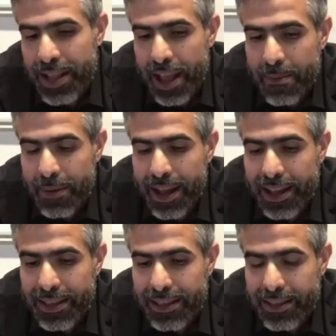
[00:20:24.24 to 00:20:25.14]

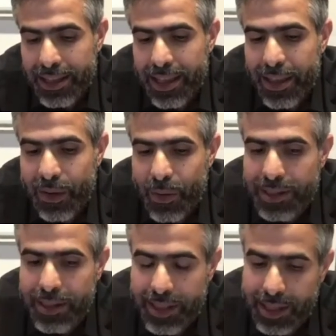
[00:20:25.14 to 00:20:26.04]
Abha and Jeddah, there
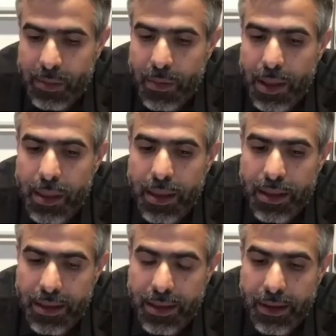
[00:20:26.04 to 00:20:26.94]
was a 6 month
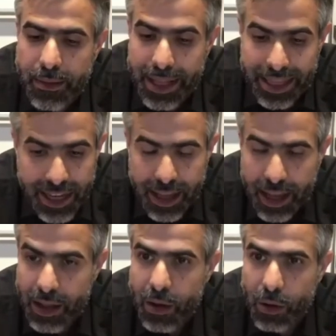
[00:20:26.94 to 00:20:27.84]
in Medina.